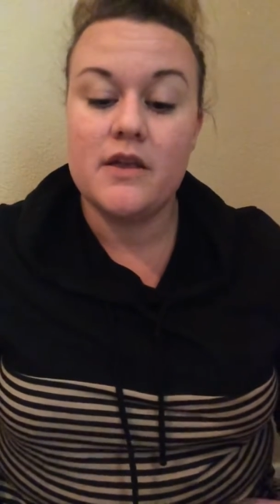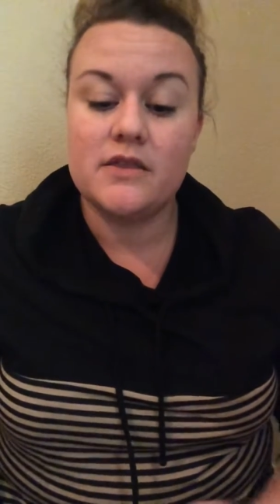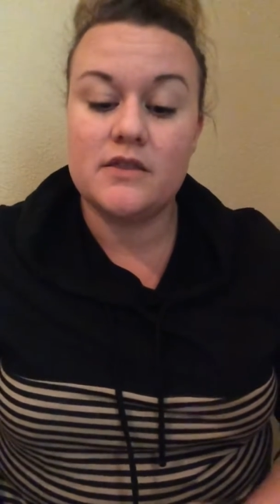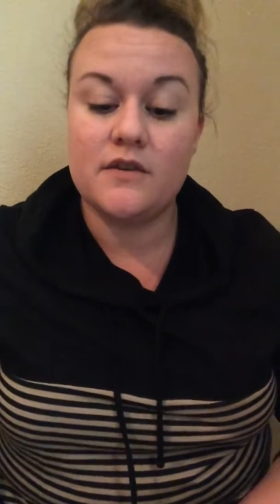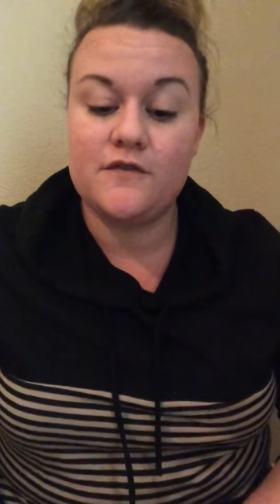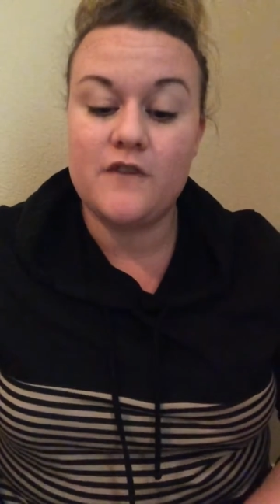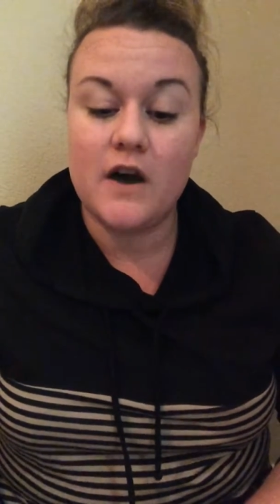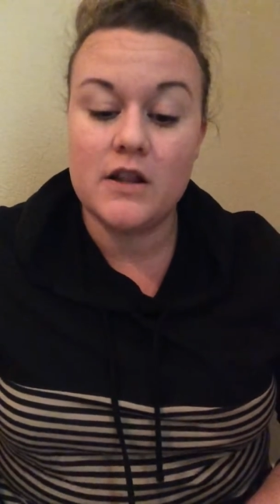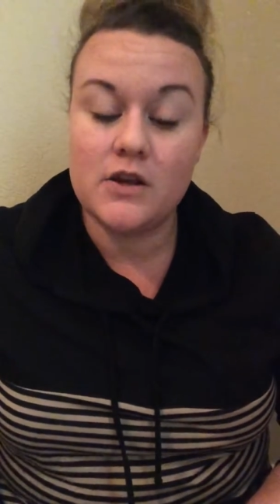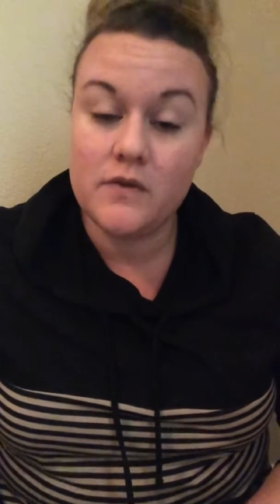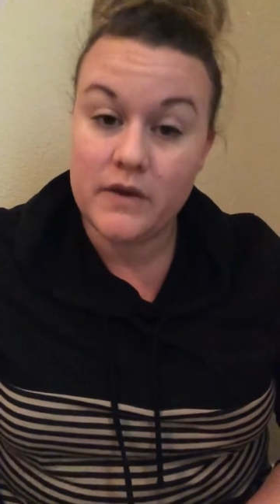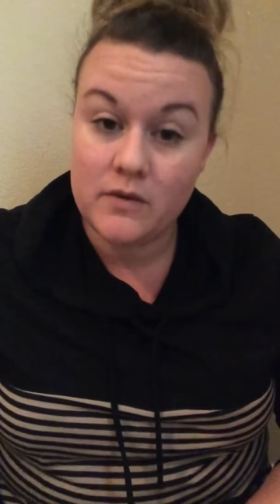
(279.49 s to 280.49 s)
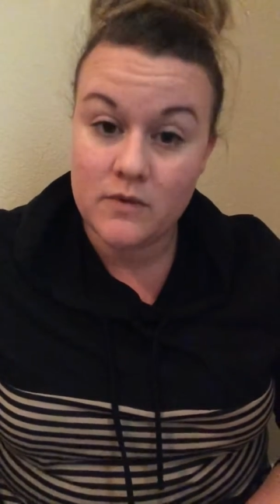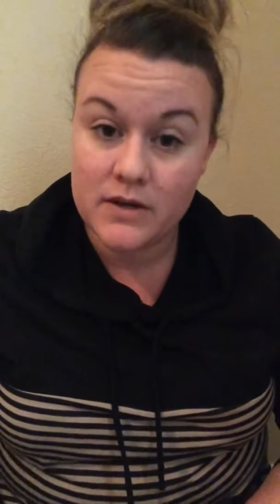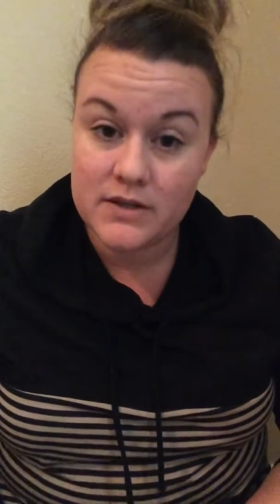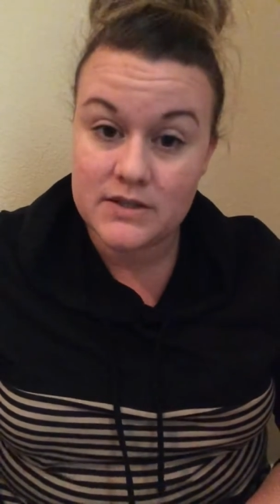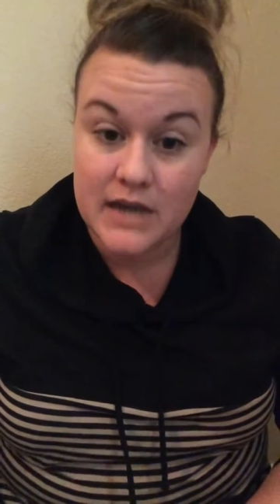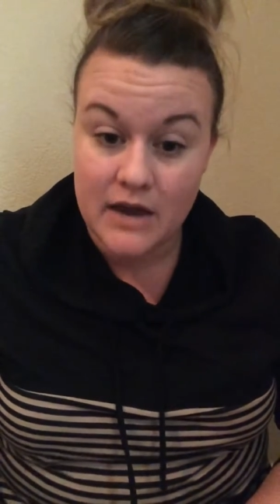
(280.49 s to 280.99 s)
The following
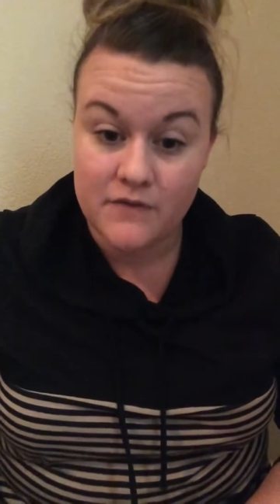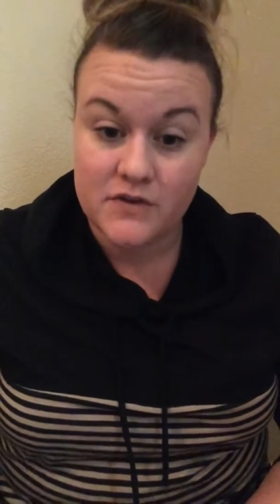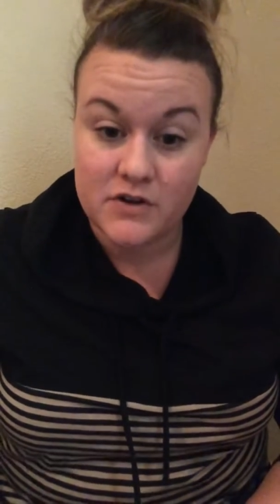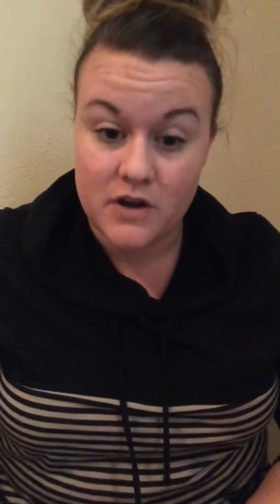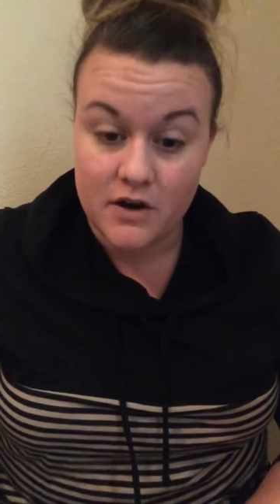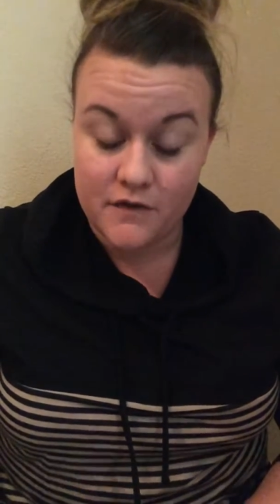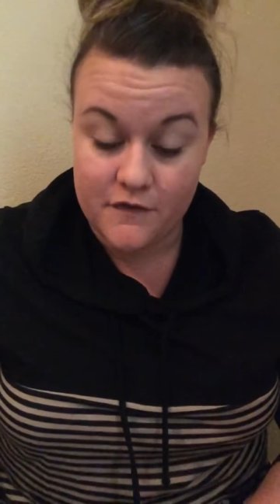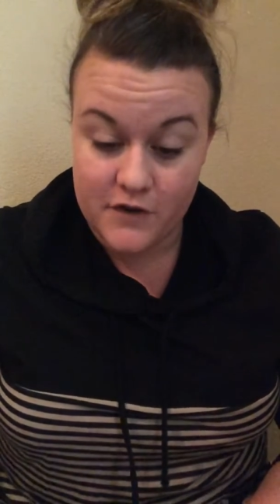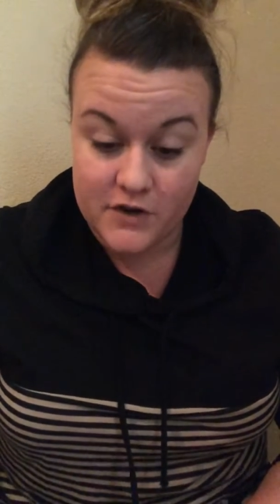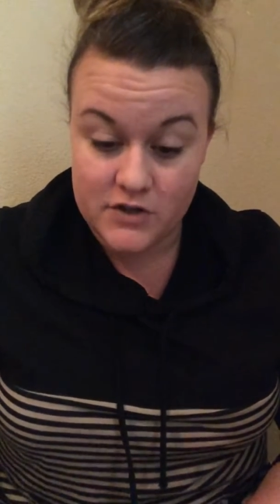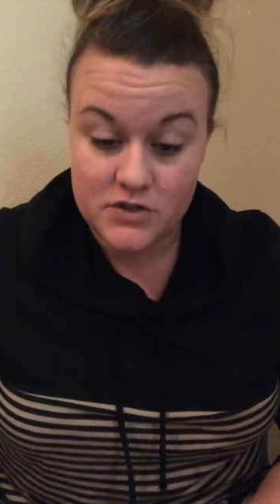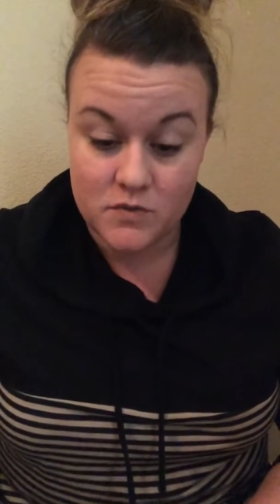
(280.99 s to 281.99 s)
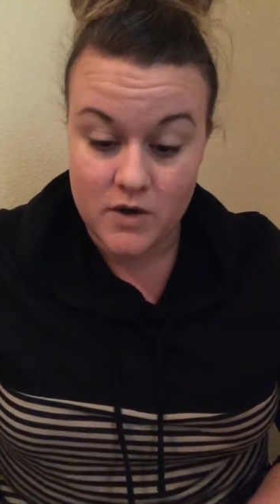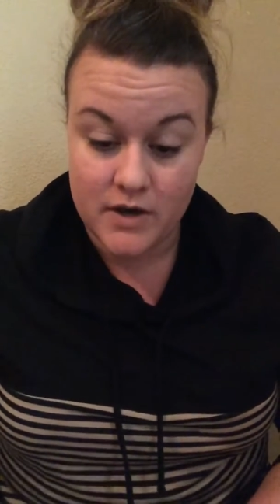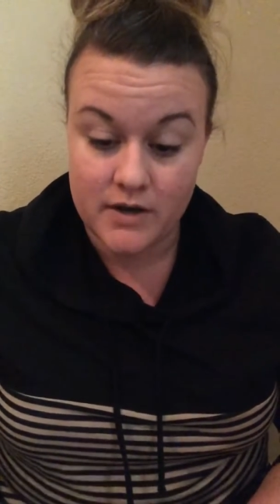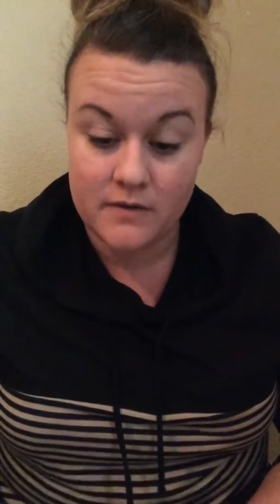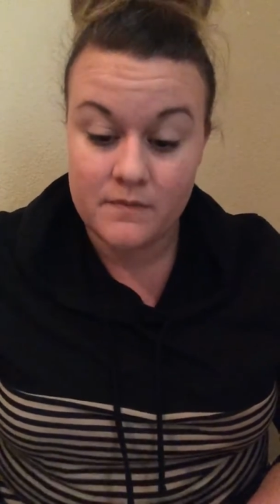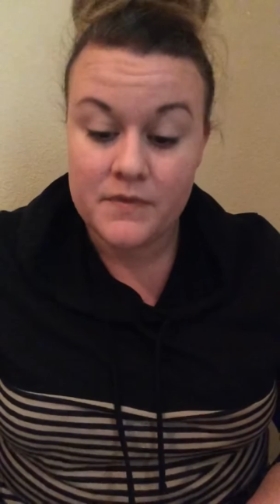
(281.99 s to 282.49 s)
ones after our first
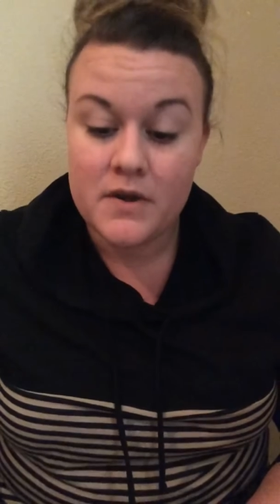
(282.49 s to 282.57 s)
one